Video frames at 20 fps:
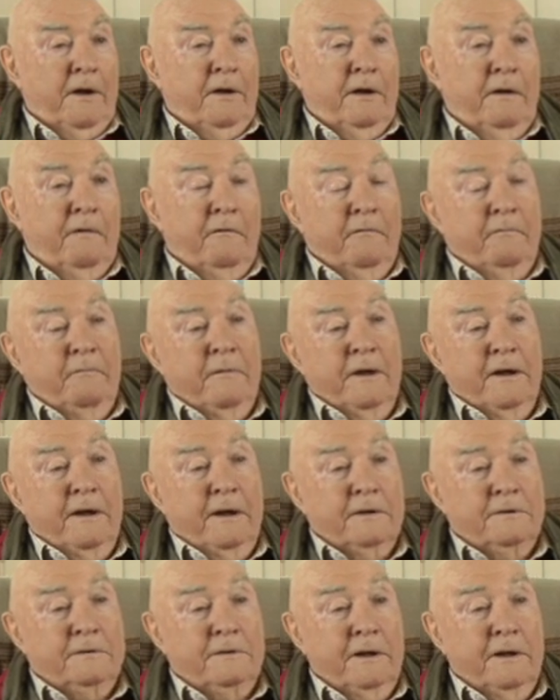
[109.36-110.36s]
idea of
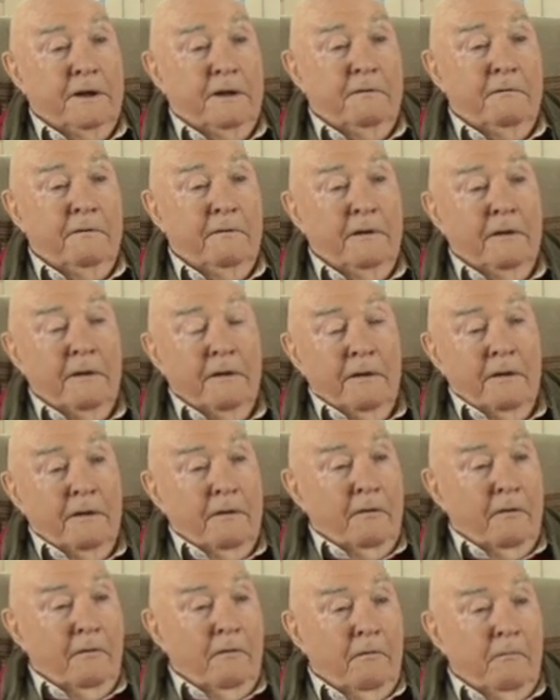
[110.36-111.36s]
being a seeker
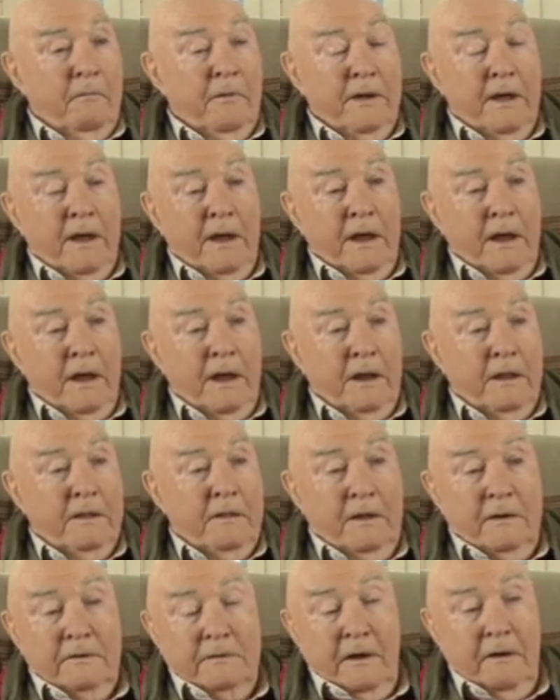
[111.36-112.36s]
or being
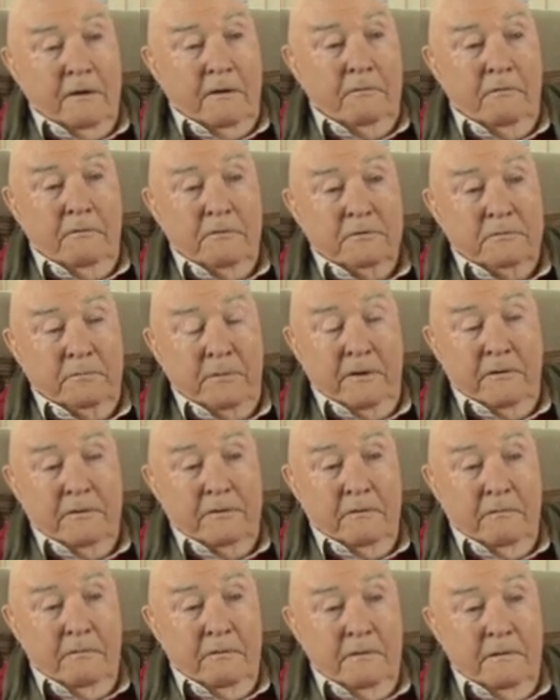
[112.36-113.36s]
anything so-called
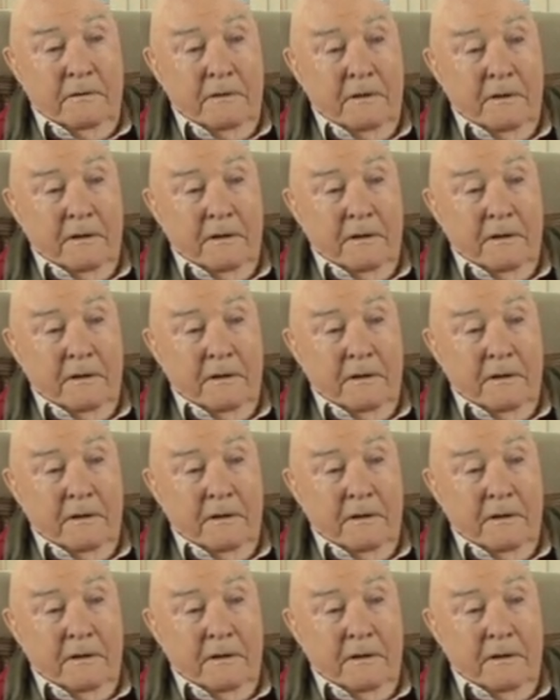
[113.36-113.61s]
spiritual.